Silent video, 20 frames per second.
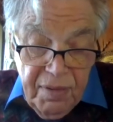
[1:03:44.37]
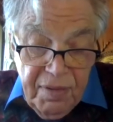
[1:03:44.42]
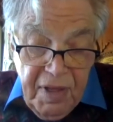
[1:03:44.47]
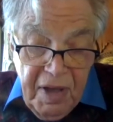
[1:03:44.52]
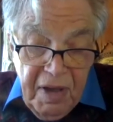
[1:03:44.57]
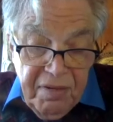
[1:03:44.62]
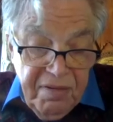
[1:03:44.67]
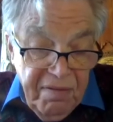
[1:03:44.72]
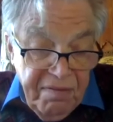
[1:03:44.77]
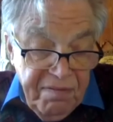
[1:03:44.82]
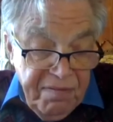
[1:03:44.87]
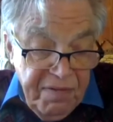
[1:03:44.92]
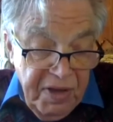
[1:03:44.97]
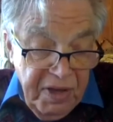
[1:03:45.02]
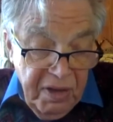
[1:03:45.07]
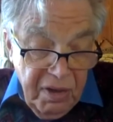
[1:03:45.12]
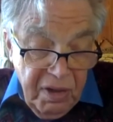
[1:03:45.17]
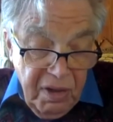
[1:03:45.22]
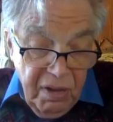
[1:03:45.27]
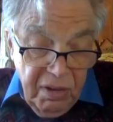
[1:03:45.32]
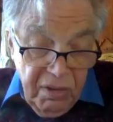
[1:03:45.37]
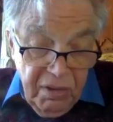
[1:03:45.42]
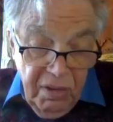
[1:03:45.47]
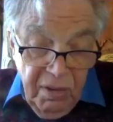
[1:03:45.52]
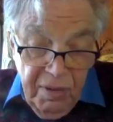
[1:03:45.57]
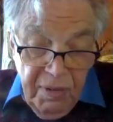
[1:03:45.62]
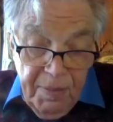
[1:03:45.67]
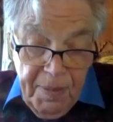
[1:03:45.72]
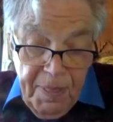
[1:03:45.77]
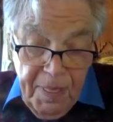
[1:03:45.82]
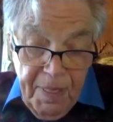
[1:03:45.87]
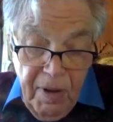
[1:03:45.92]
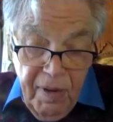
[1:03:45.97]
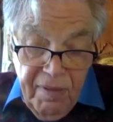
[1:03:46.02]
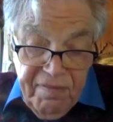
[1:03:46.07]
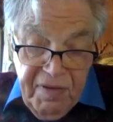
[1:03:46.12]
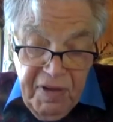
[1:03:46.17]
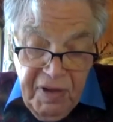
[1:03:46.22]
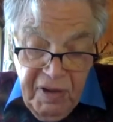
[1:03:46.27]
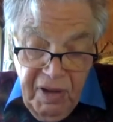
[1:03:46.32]
They are the vehicle
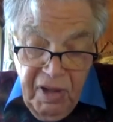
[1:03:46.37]
of